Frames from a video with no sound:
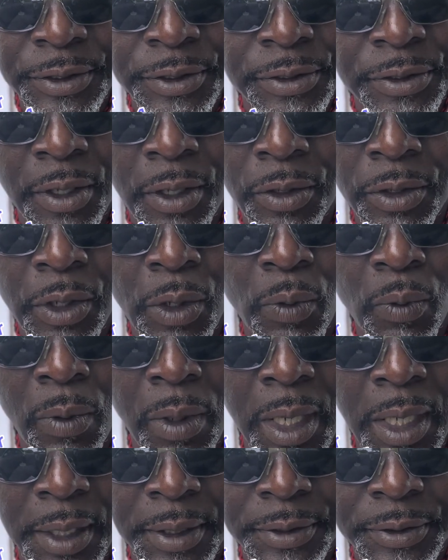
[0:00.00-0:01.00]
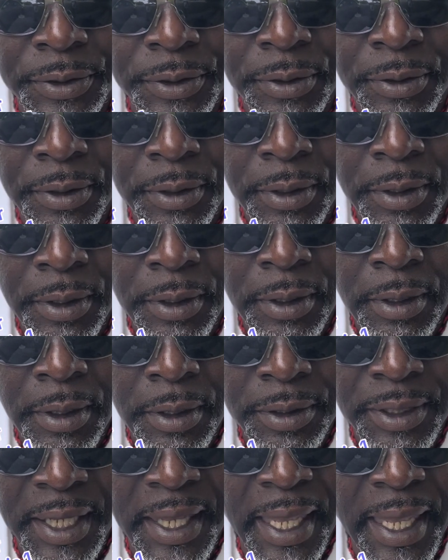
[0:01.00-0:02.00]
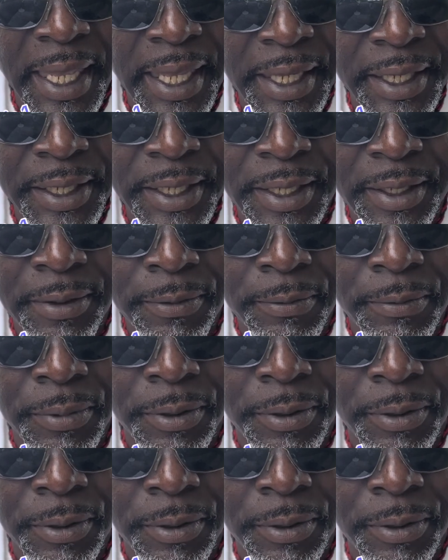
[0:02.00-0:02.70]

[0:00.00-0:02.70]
is all your wants. They're achy.